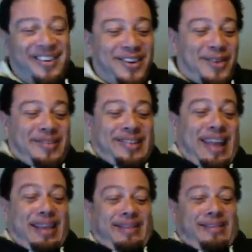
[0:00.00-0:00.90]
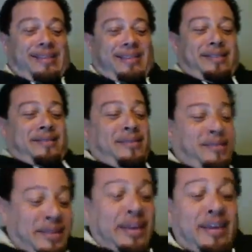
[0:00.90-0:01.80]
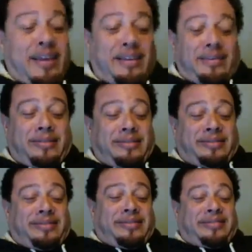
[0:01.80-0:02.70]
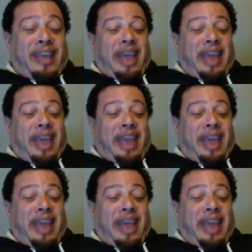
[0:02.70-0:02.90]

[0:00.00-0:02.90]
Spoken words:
gonna be like, oh shit.